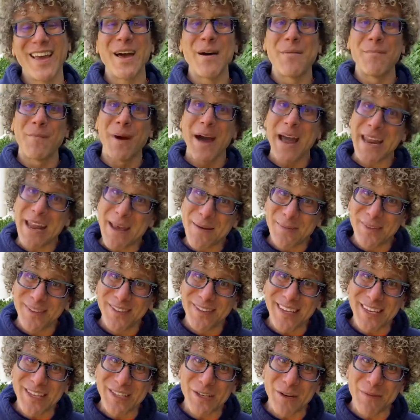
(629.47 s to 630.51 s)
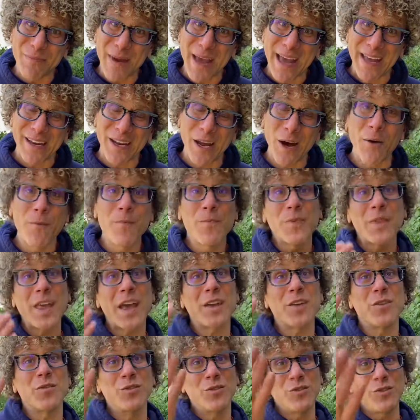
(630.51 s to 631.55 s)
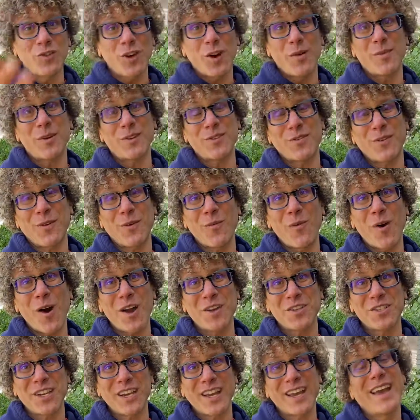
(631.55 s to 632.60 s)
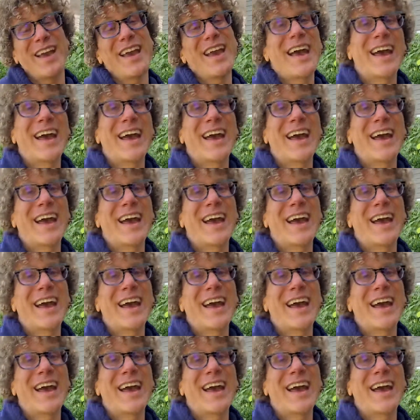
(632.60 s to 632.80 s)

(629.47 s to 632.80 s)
My name is Teacher Bando. Thank you so much for watching,